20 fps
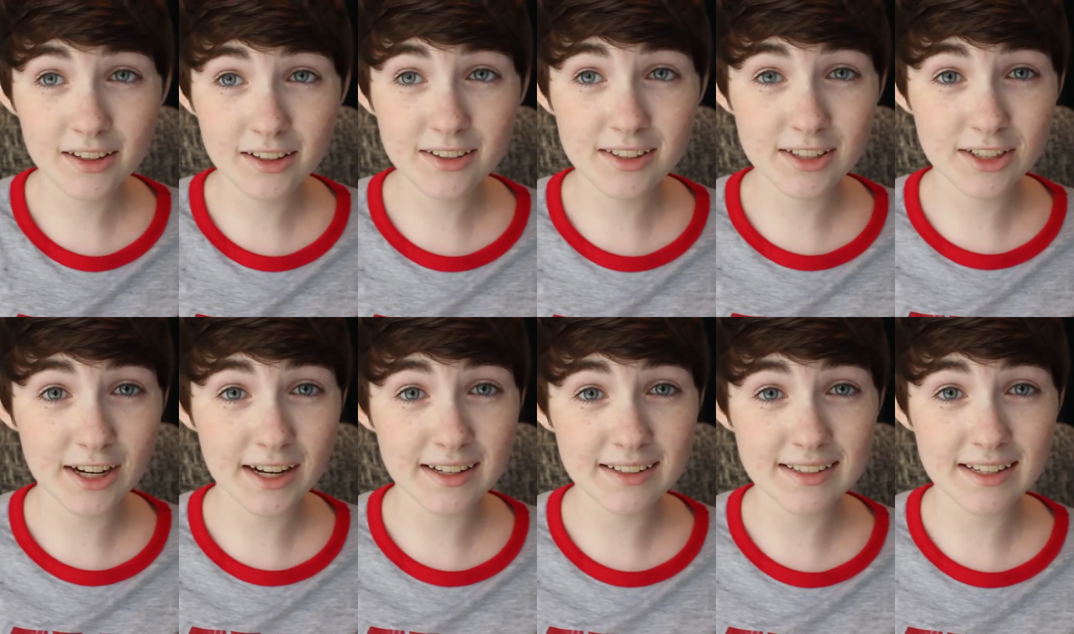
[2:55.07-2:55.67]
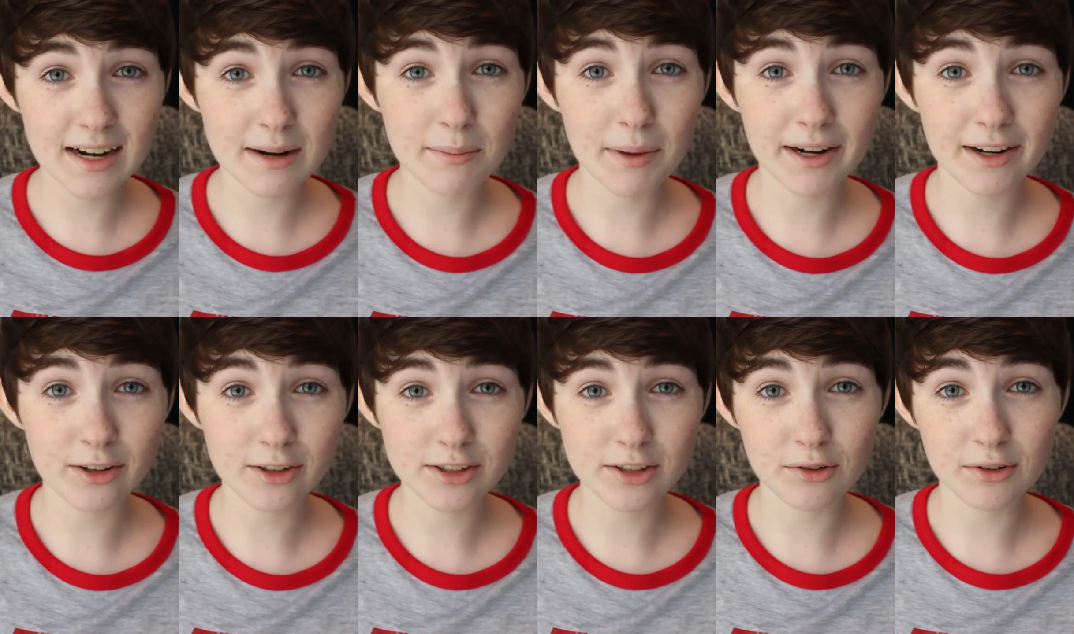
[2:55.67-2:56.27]
There's a chance that I
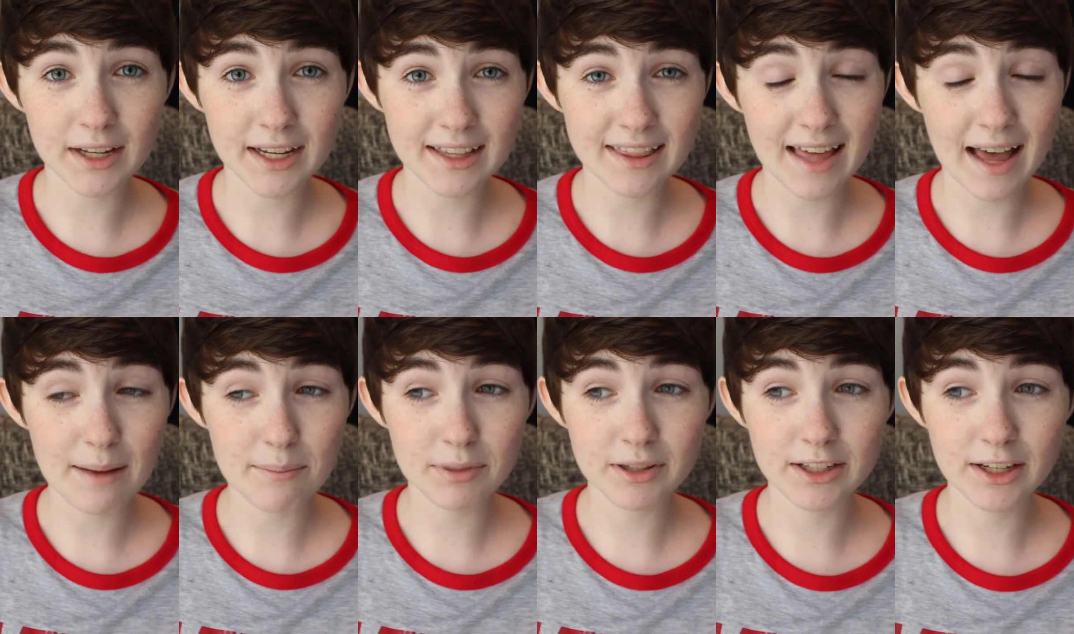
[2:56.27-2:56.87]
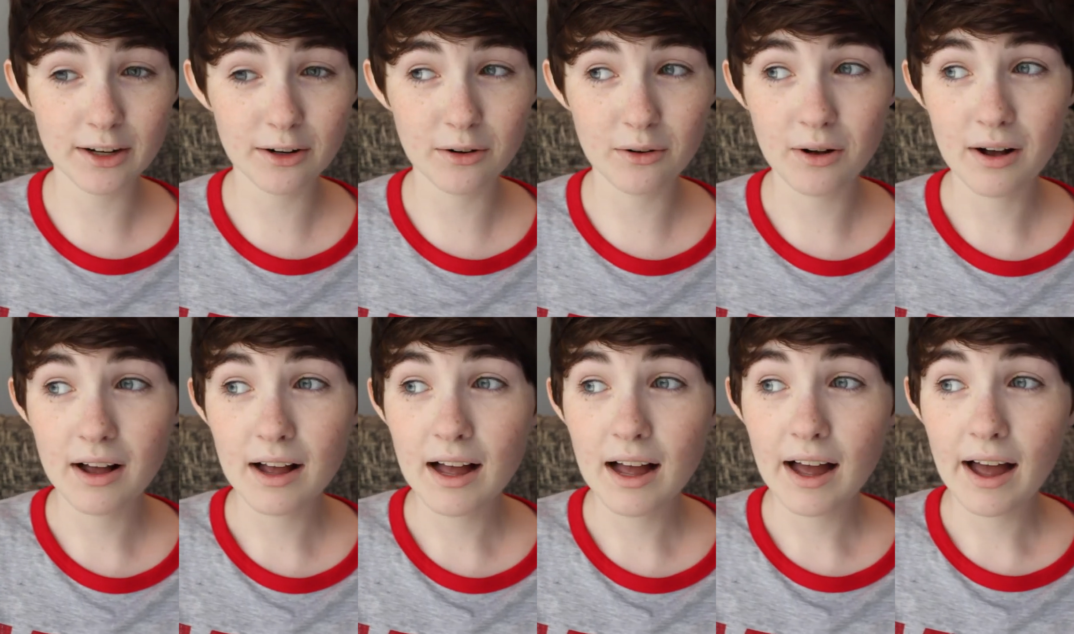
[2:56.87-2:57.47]
might also link that below.
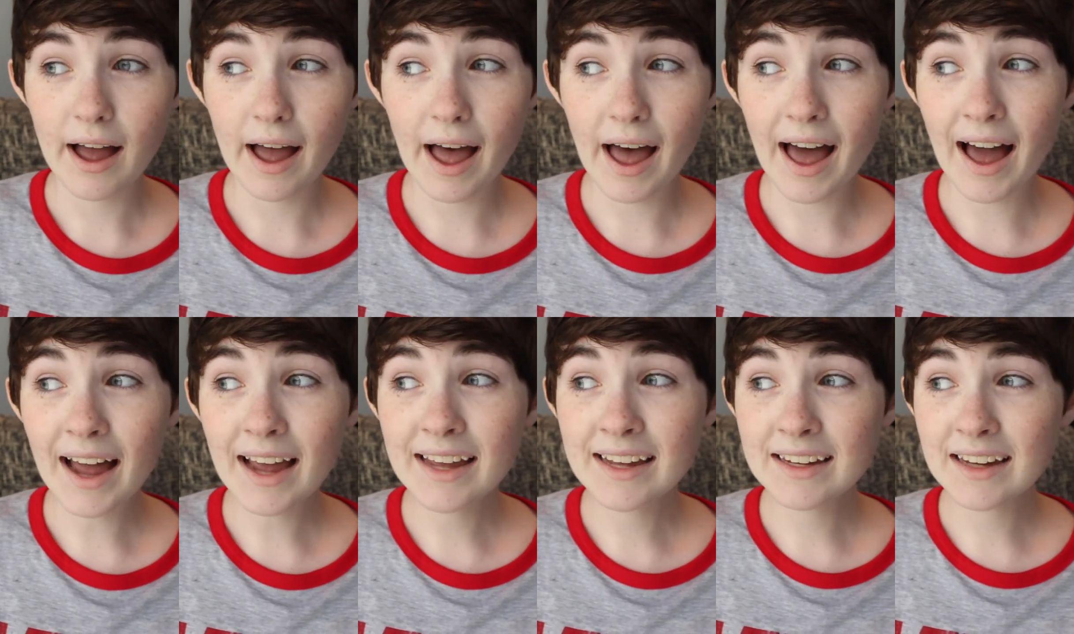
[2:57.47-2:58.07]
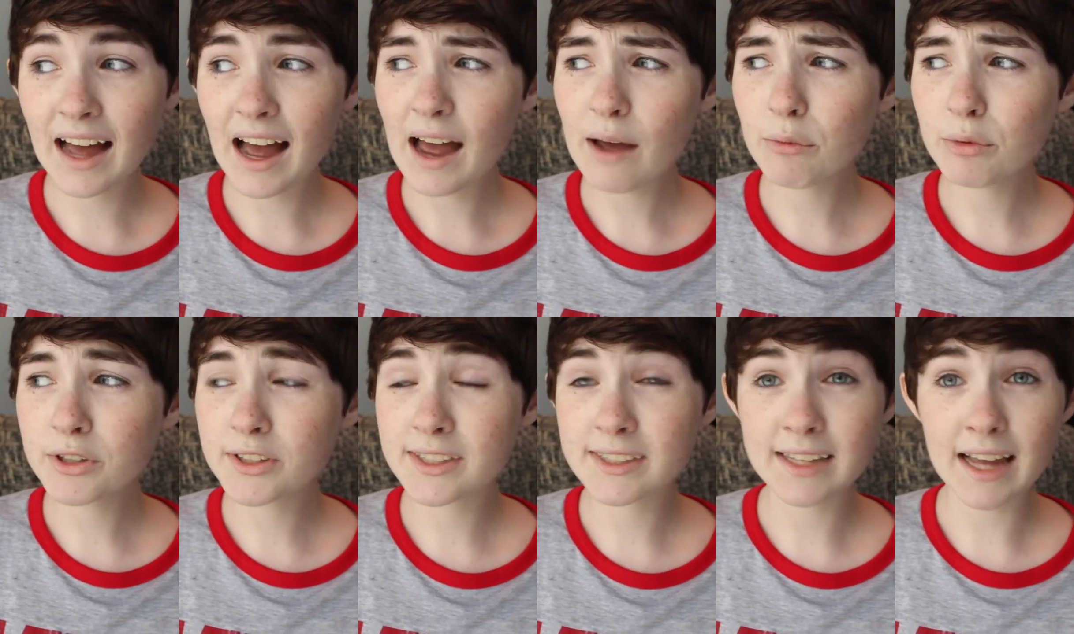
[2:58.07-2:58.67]
I
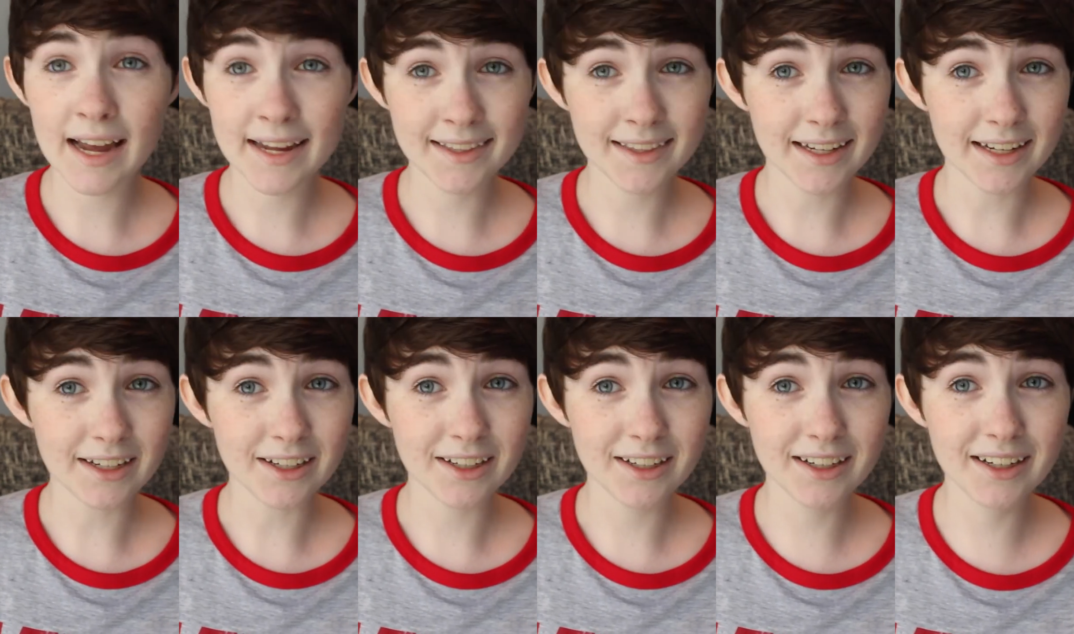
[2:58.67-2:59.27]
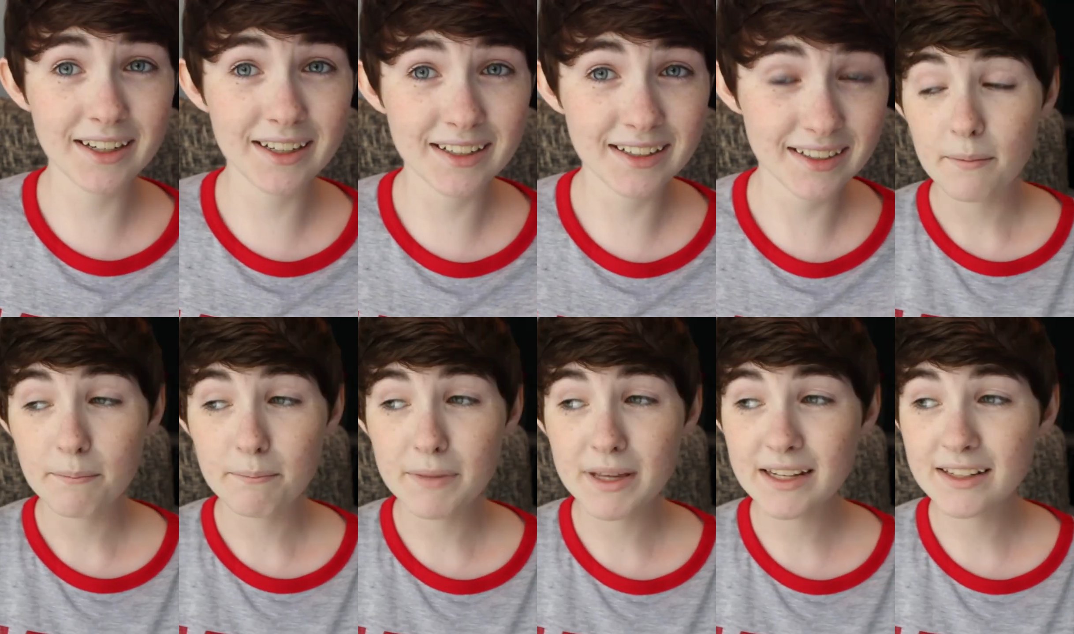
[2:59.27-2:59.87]
will decide later.
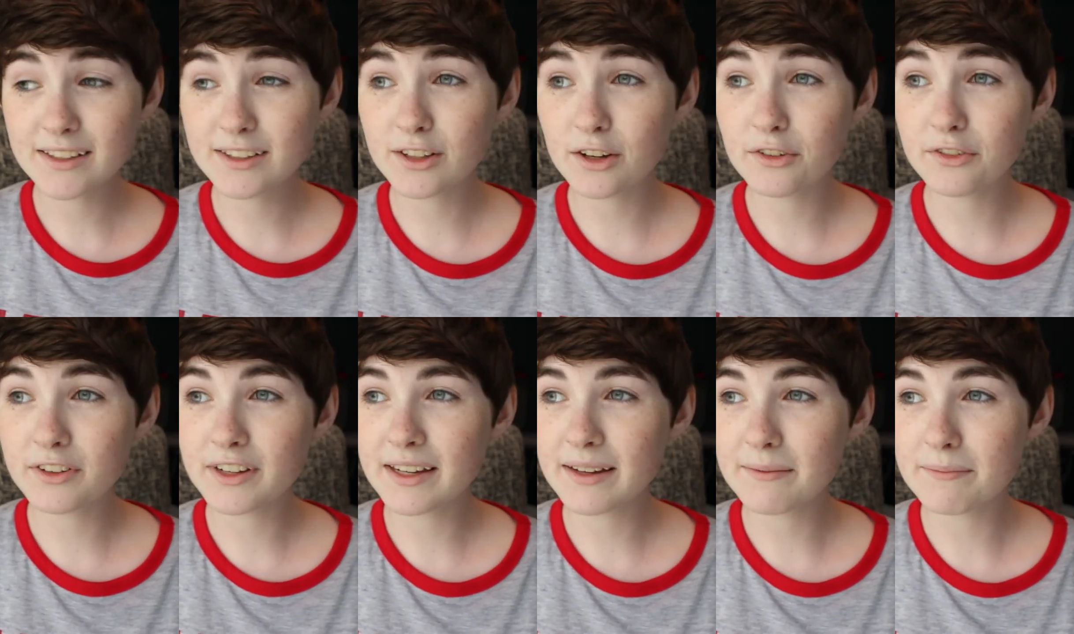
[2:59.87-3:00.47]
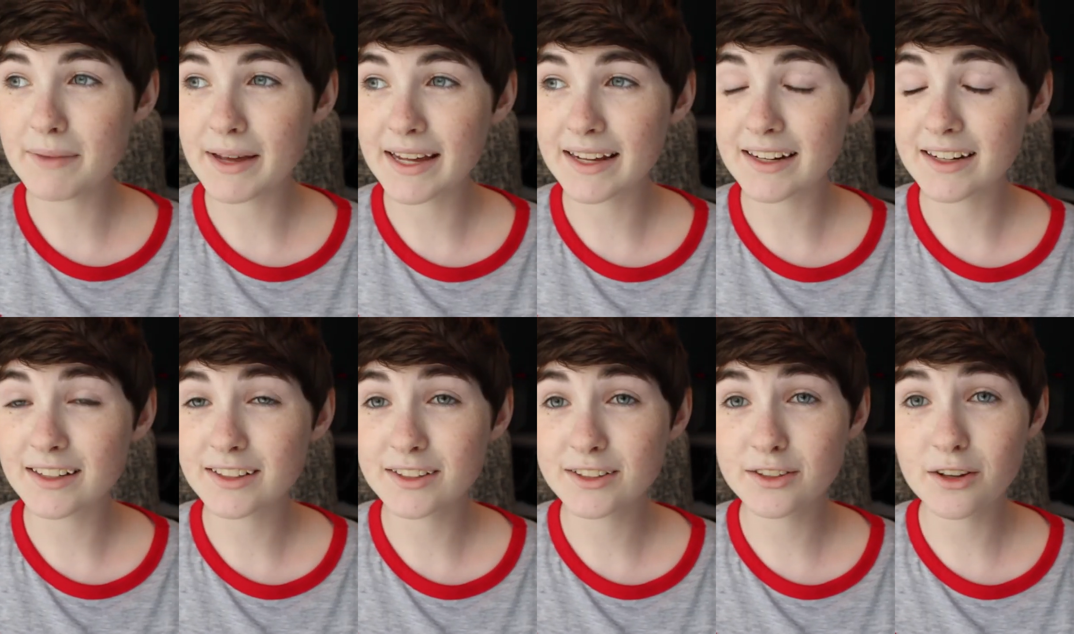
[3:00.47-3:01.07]
Me and Sophie
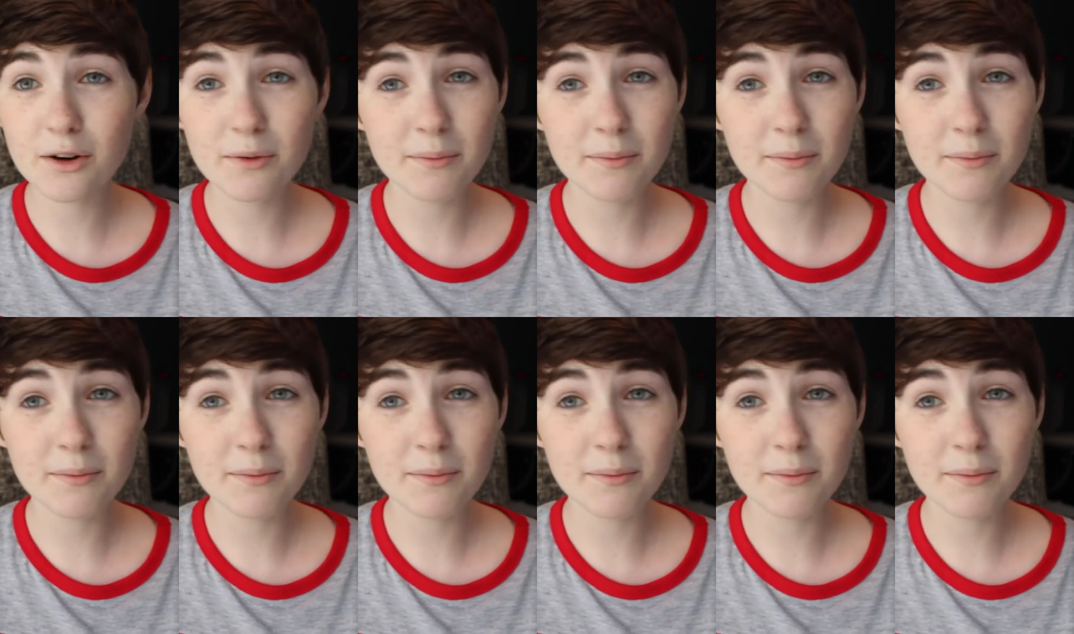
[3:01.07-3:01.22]
made so